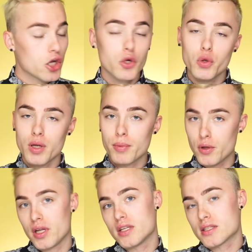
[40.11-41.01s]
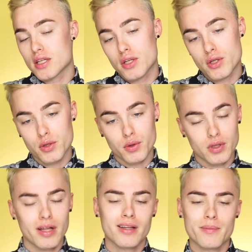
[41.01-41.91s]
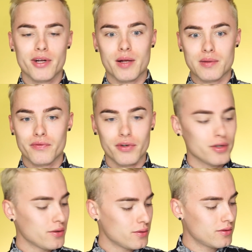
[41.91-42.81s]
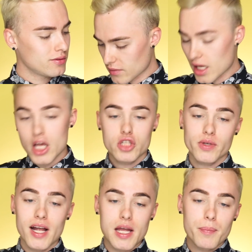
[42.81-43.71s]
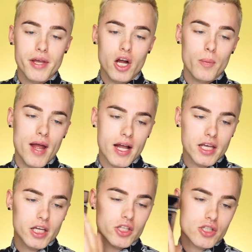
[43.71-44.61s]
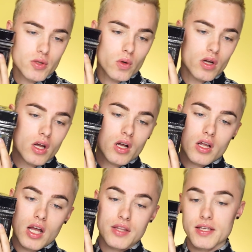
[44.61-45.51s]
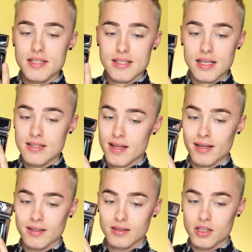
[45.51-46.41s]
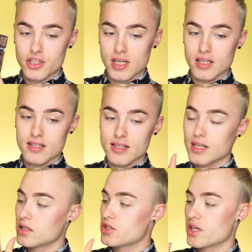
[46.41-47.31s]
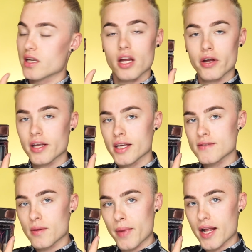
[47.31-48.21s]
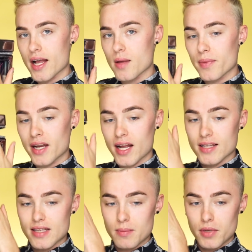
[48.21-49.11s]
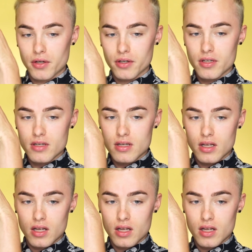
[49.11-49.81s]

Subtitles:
Huda Beauty's new, let me grab them for you. So I got a PR package, and this is like legit. This is like a legit carrying case for makeup, and it has a mirror.